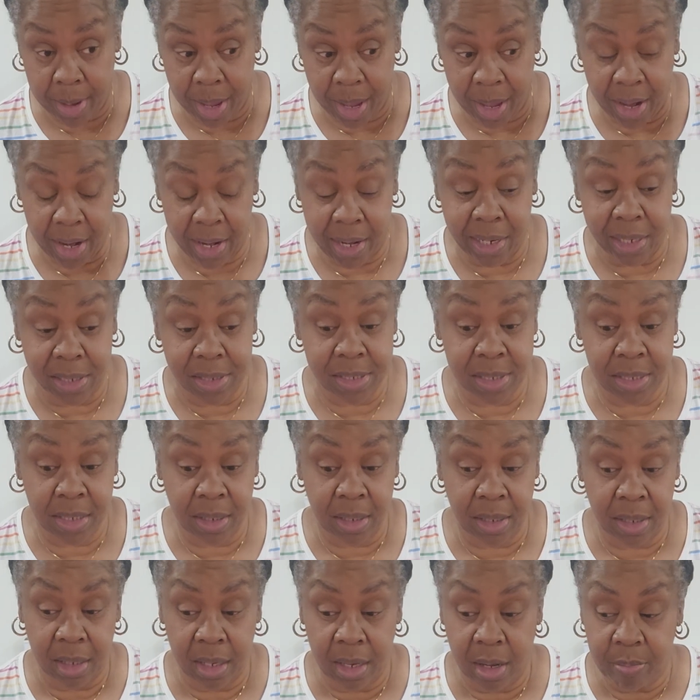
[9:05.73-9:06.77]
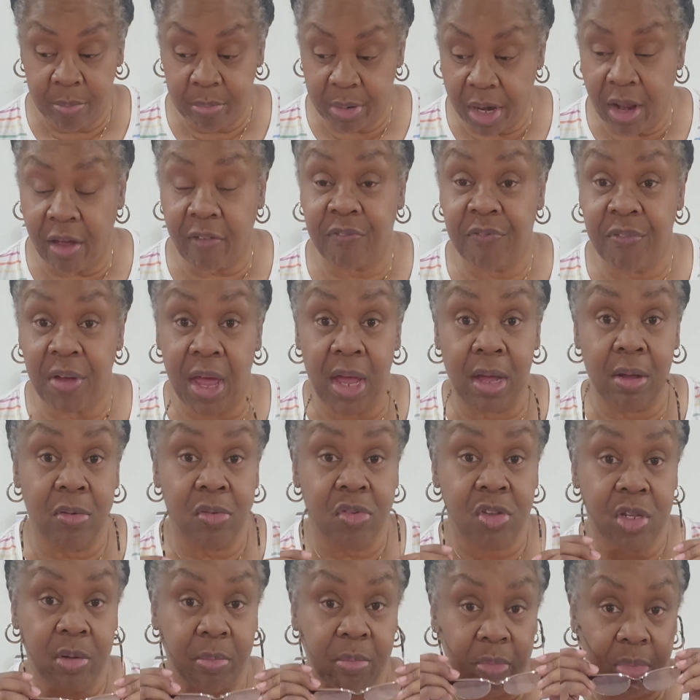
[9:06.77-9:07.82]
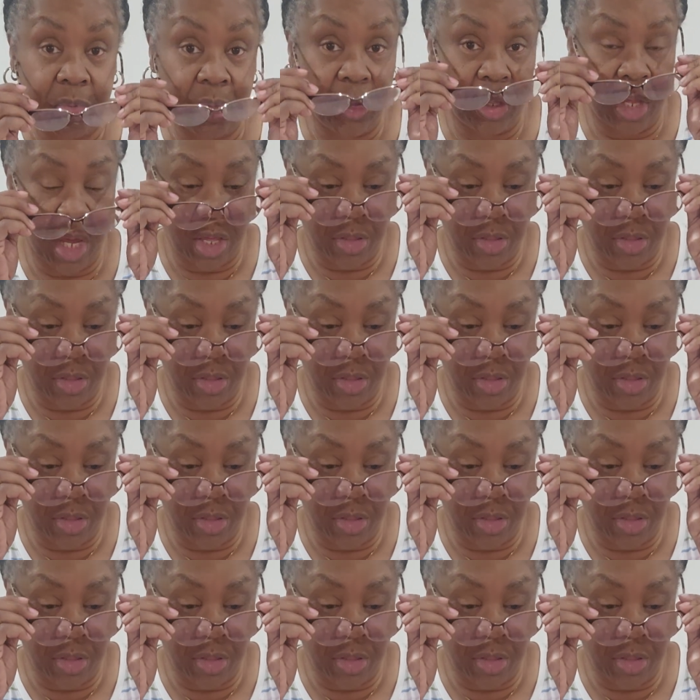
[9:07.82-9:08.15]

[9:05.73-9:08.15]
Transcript: bags, but I found some of the